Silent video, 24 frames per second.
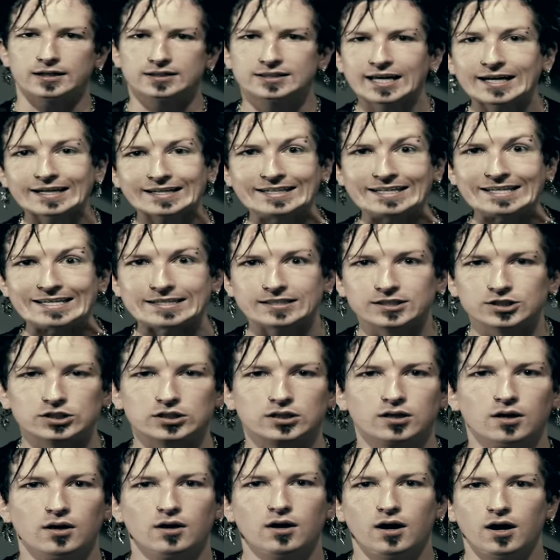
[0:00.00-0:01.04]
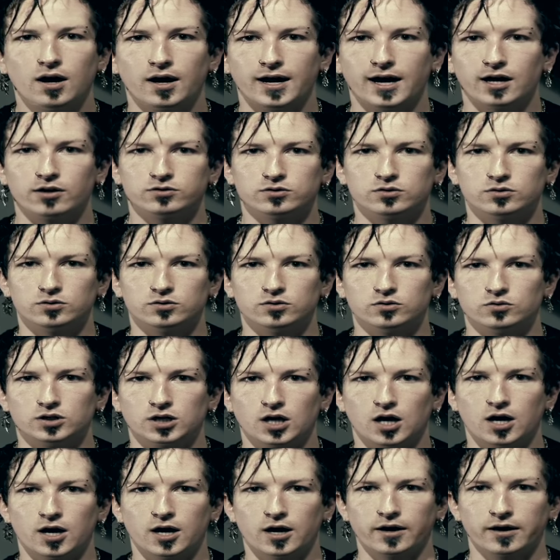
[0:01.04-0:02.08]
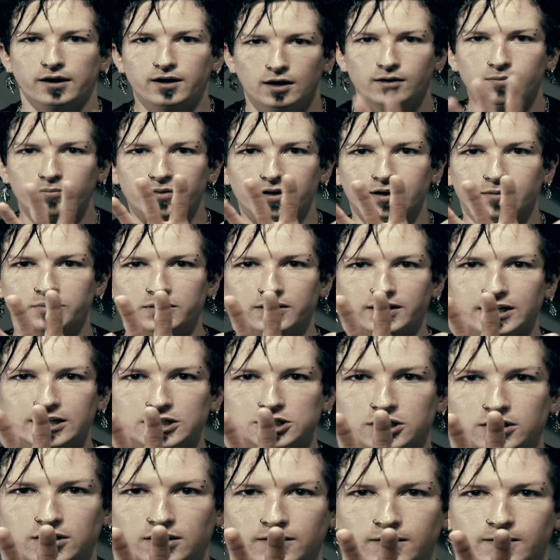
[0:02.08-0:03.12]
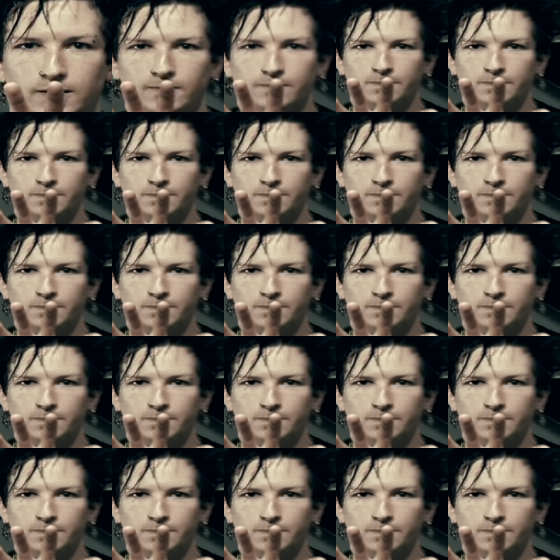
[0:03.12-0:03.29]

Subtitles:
techniques on how to do card manipulation.